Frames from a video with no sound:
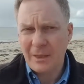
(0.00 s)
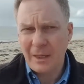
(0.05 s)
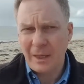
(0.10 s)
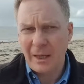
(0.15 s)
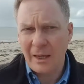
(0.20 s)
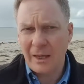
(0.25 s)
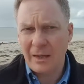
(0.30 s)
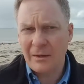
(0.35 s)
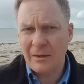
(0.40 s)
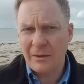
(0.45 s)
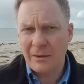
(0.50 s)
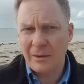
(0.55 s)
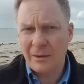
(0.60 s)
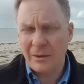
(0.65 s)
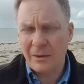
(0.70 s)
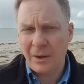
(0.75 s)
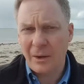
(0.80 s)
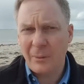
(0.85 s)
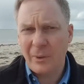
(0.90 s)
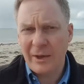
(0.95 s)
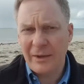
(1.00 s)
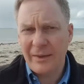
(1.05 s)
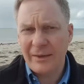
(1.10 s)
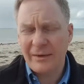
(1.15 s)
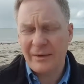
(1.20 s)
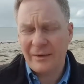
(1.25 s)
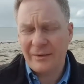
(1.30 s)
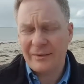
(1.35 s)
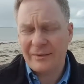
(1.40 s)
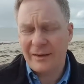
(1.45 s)
and I went
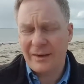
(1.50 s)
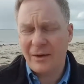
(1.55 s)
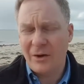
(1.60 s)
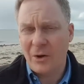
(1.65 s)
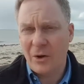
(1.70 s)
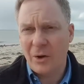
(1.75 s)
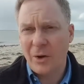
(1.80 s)
to their